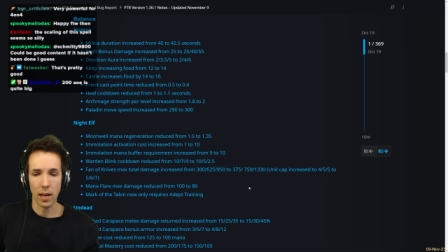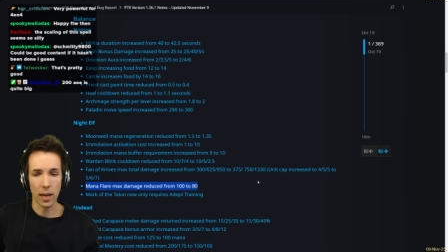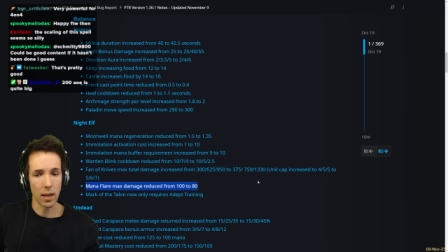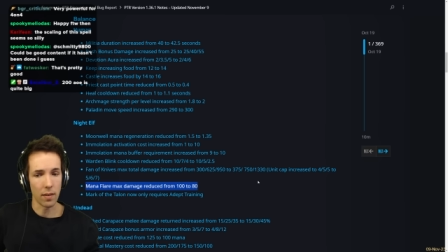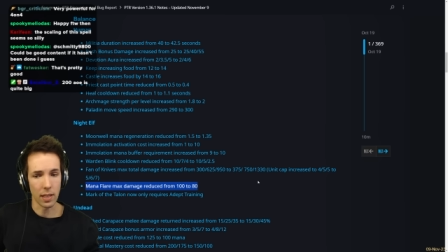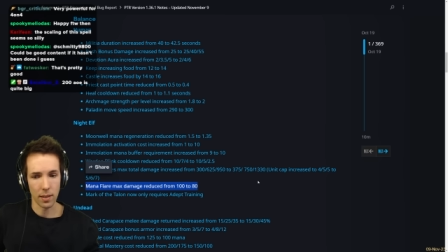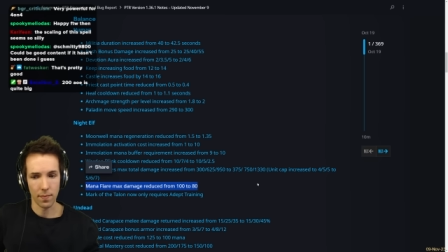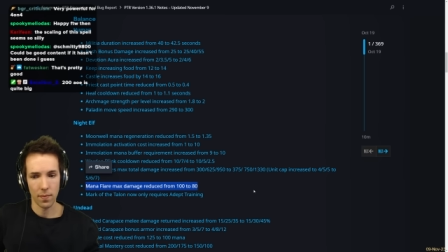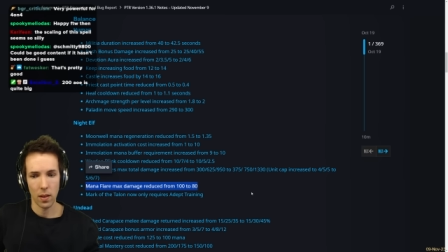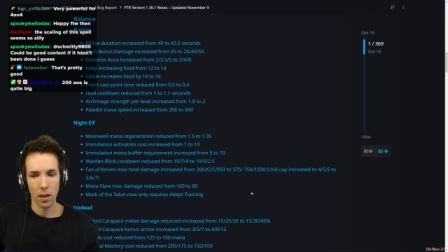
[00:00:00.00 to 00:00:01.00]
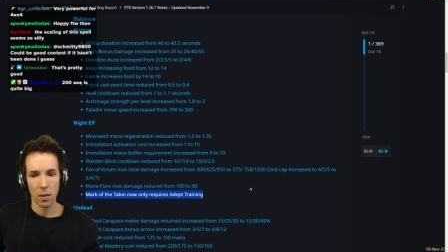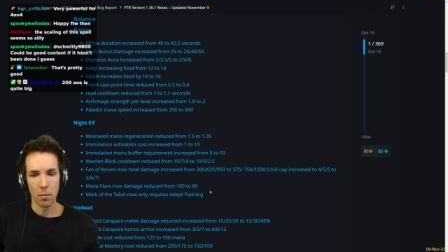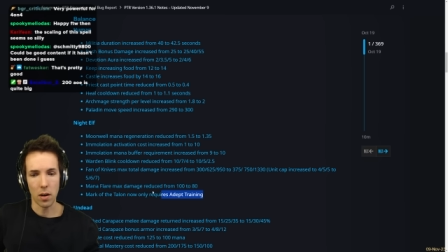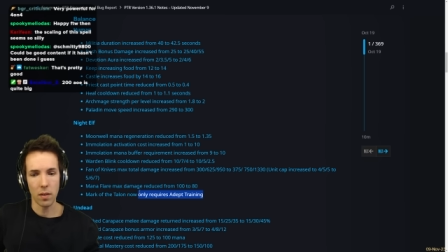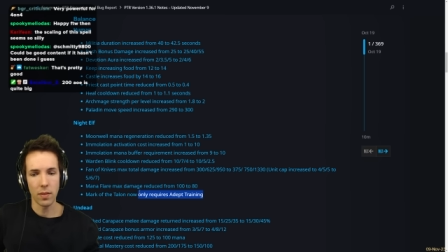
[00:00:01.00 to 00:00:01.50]
And I love it.
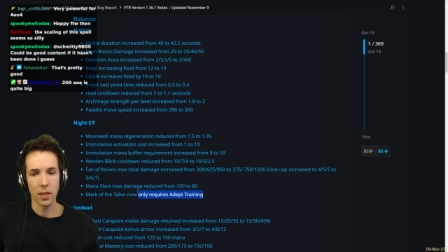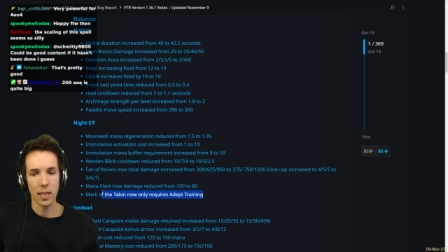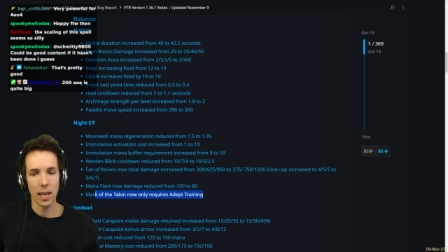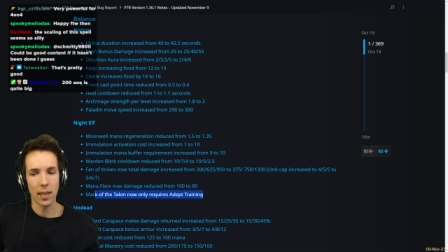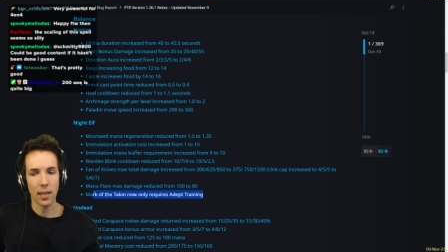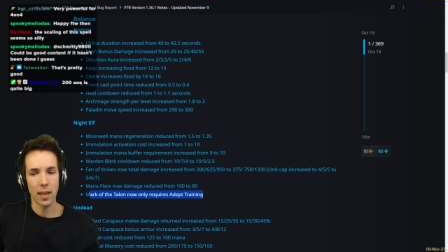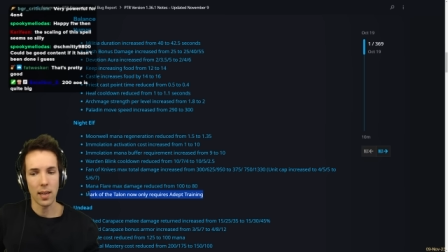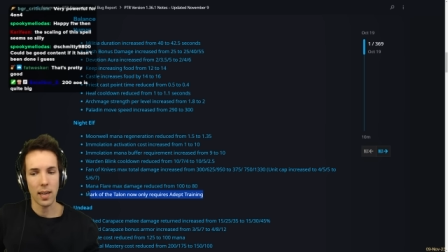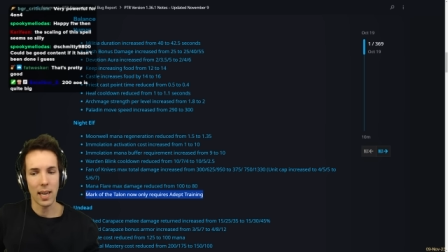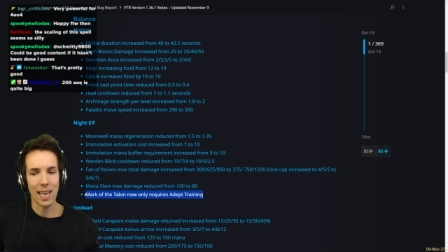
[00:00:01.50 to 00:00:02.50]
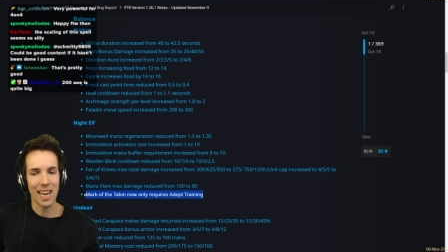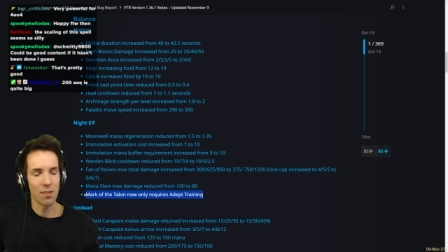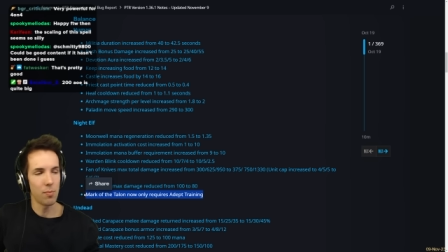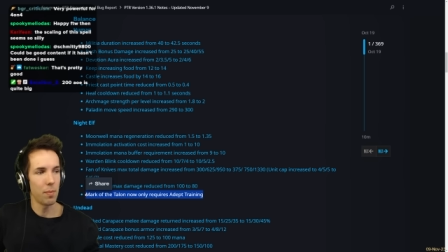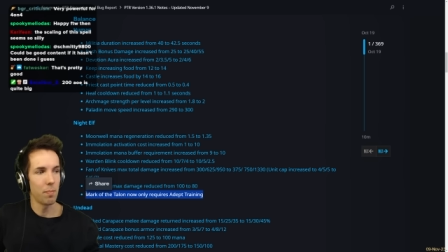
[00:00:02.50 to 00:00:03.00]
Mark of the Talon can
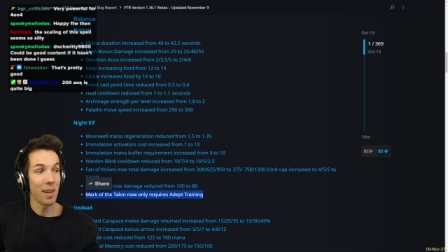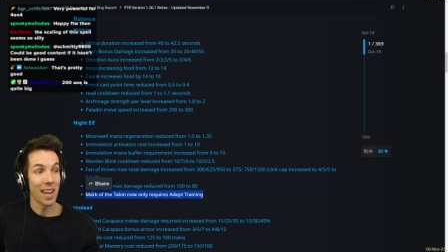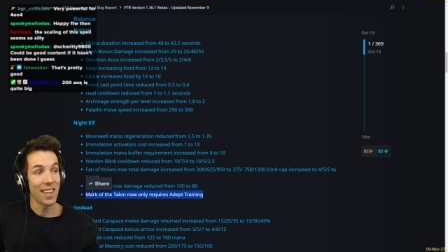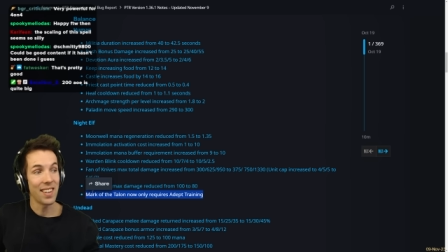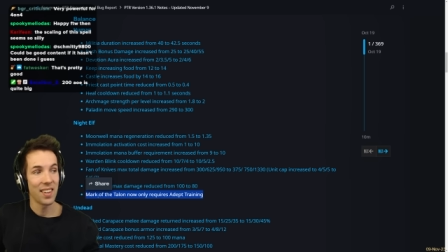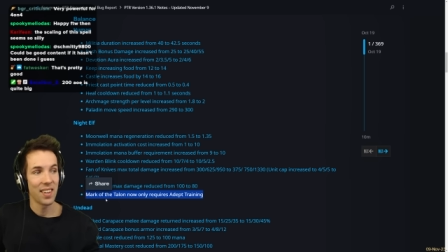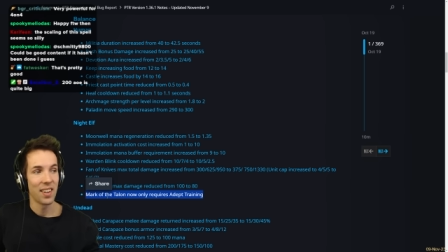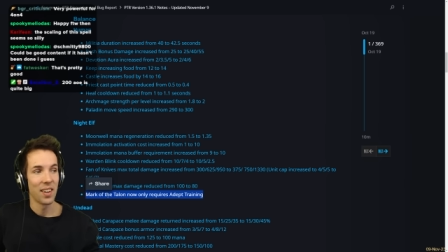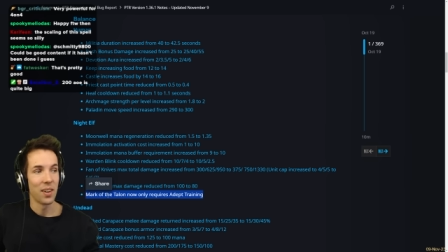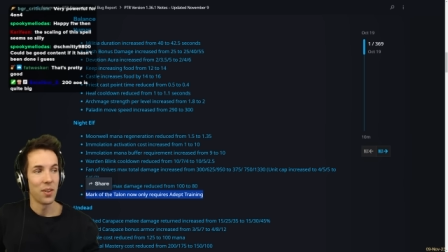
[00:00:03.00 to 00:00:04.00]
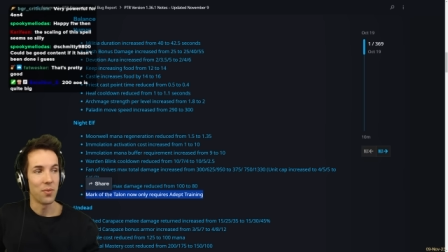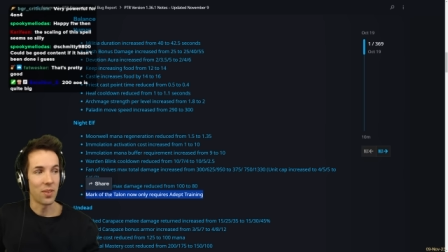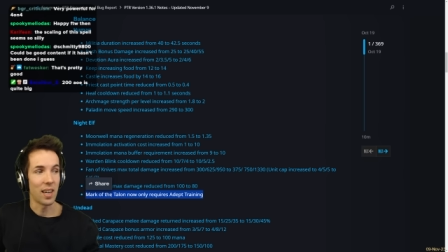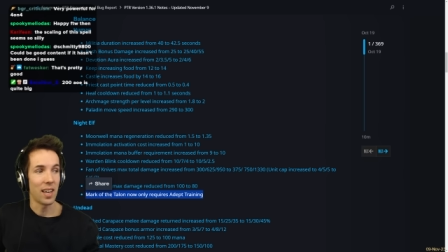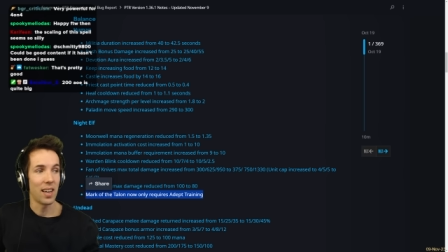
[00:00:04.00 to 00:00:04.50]
now be made
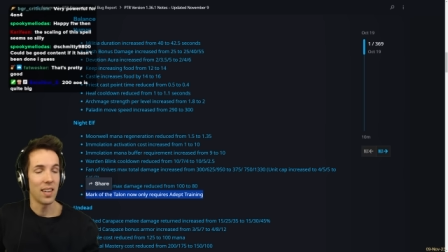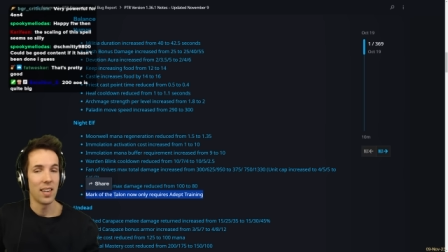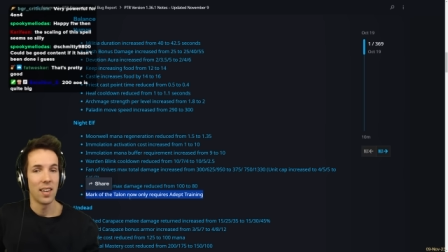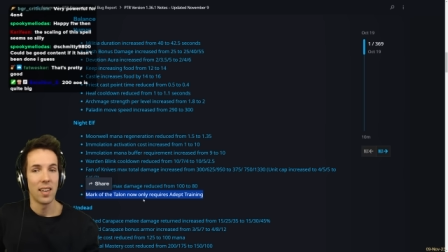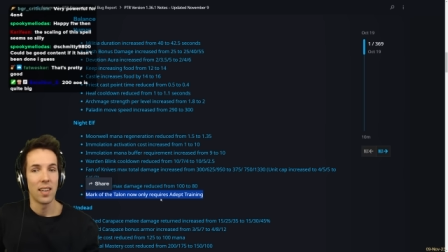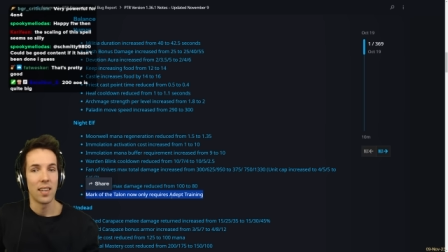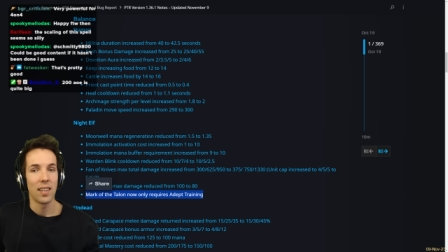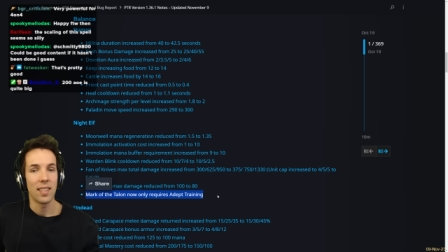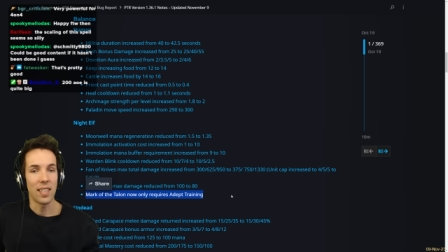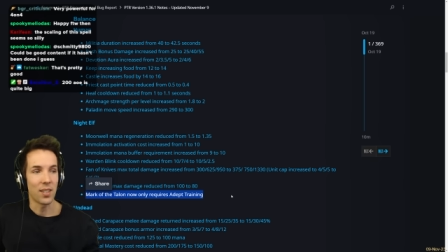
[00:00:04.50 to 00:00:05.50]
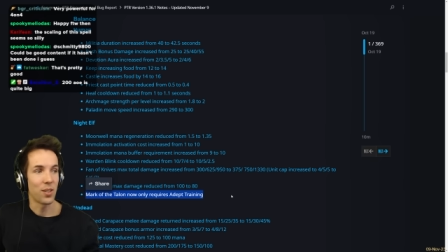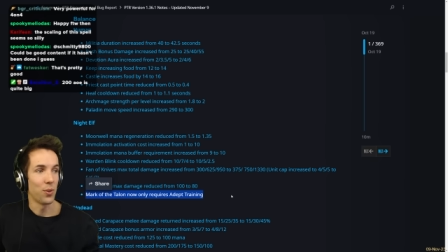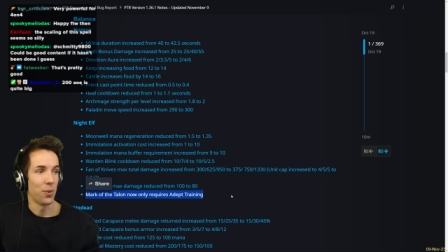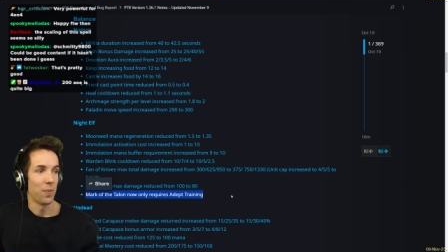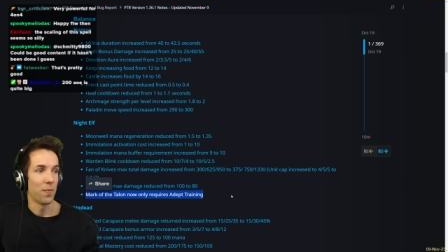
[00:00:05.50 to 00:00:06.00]
via tier
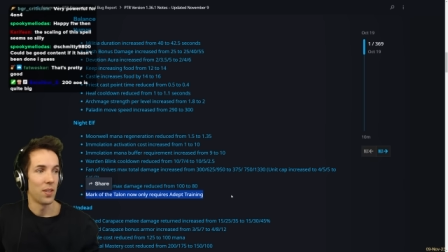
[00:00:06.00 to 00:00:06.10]
2.